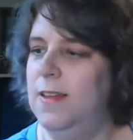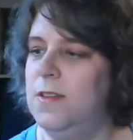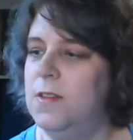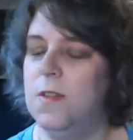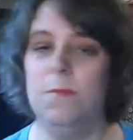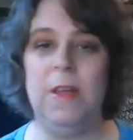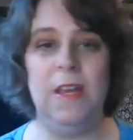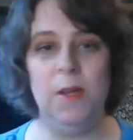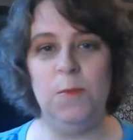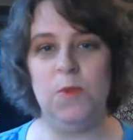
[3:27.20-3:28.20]
So the
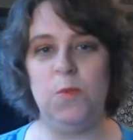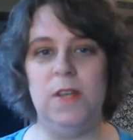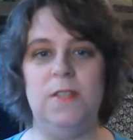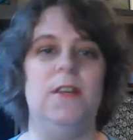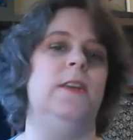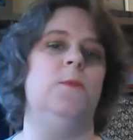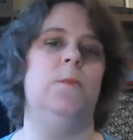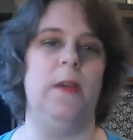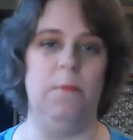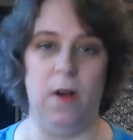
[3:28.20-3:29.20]
medium is what size
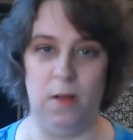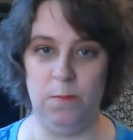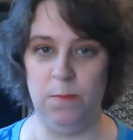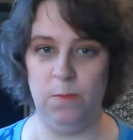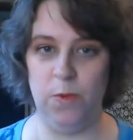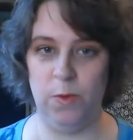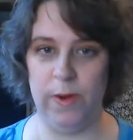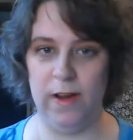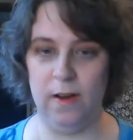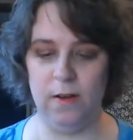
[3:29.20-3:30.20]
my mom would
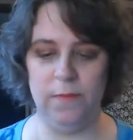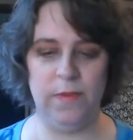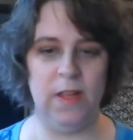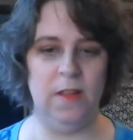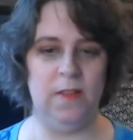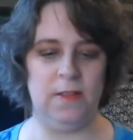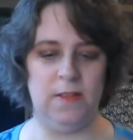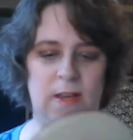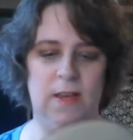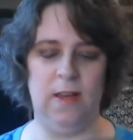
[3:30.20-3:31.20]
wear,
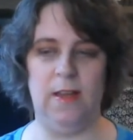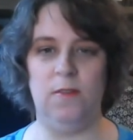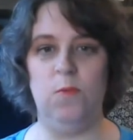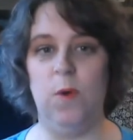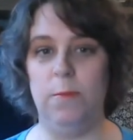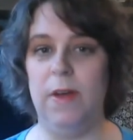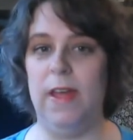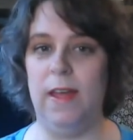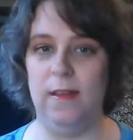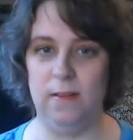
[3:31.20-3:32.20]
and what
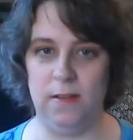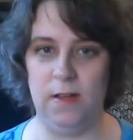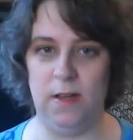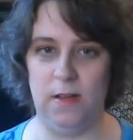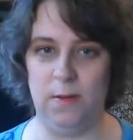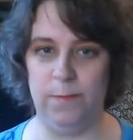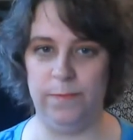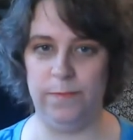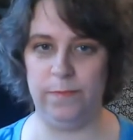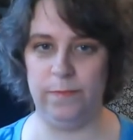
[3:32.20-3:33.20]
my
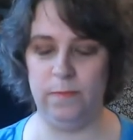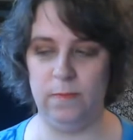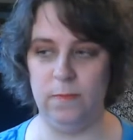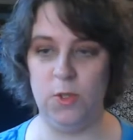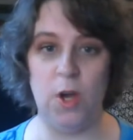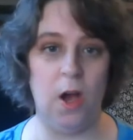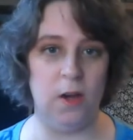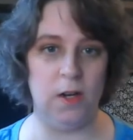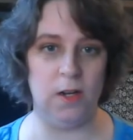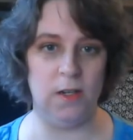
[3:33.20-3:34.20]

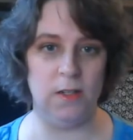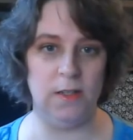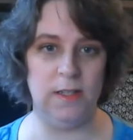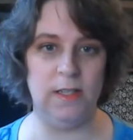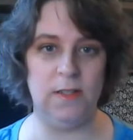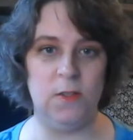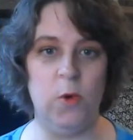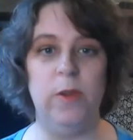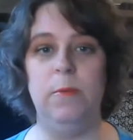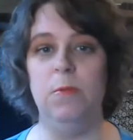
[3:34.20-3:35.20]
daughter is
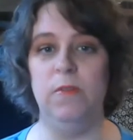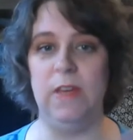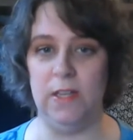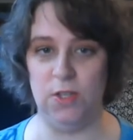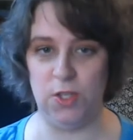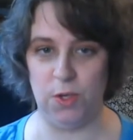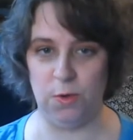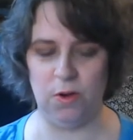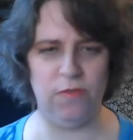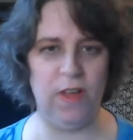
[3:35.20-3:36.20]
going to be moving
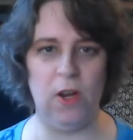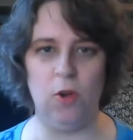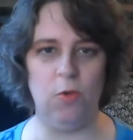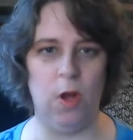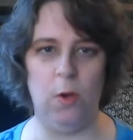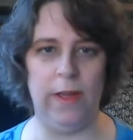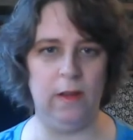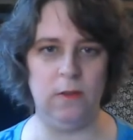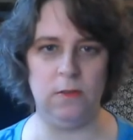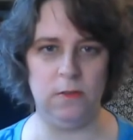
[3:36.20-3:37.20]
into. Her feet are
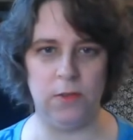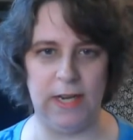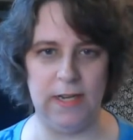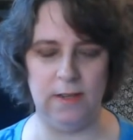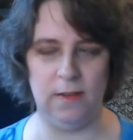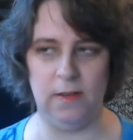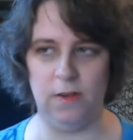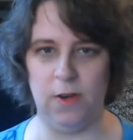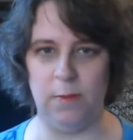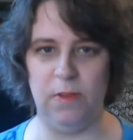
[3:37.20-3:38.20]
growing
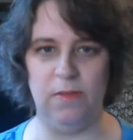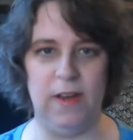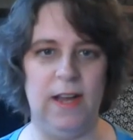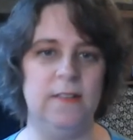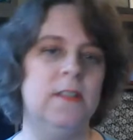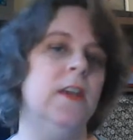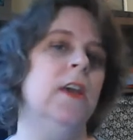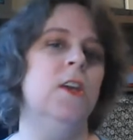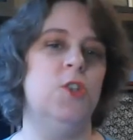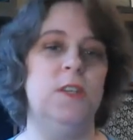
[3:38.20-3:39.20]
incredibly fast.
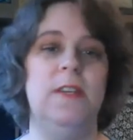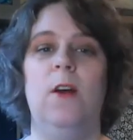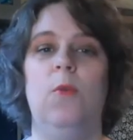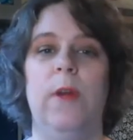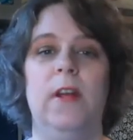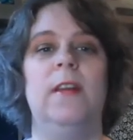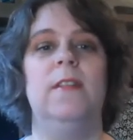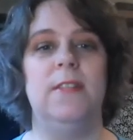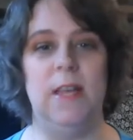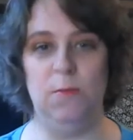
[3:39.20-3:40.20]
She's now wearing
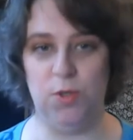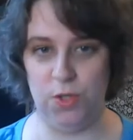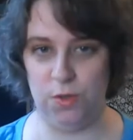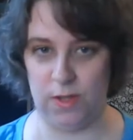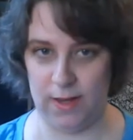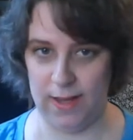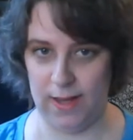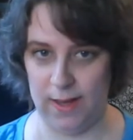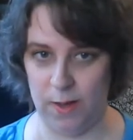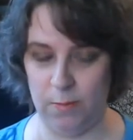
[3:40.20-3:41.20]
the same shoes that I
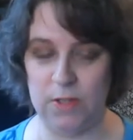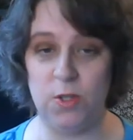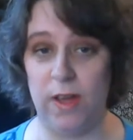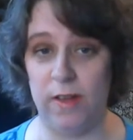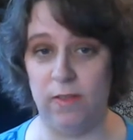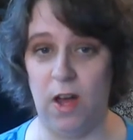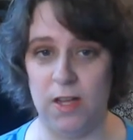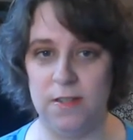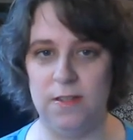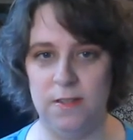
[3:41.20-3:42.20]
am, and so I've
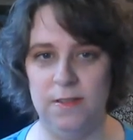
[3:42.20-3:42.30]
lost